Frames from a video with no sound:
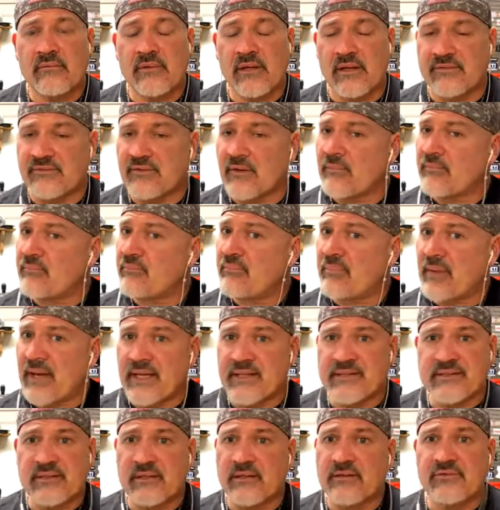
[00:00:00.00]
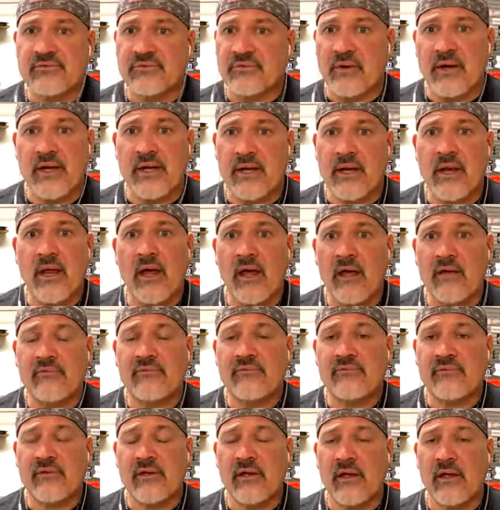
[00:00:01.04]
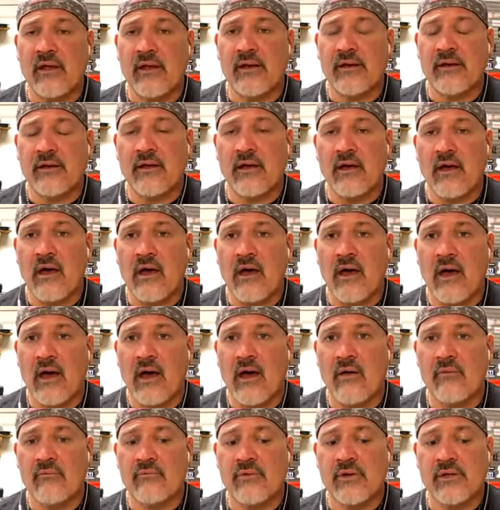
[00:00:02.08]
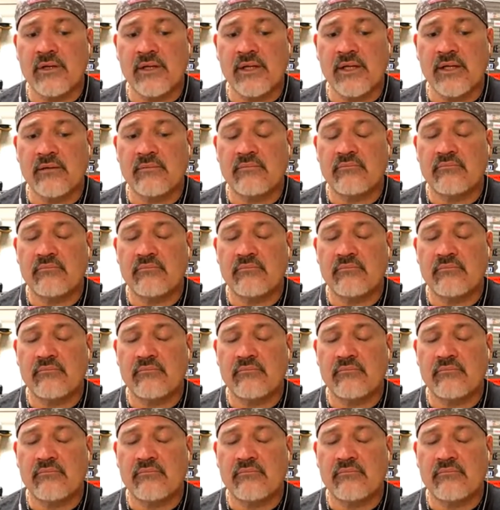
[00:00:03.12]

It's a basic straight knife, and uh, I really,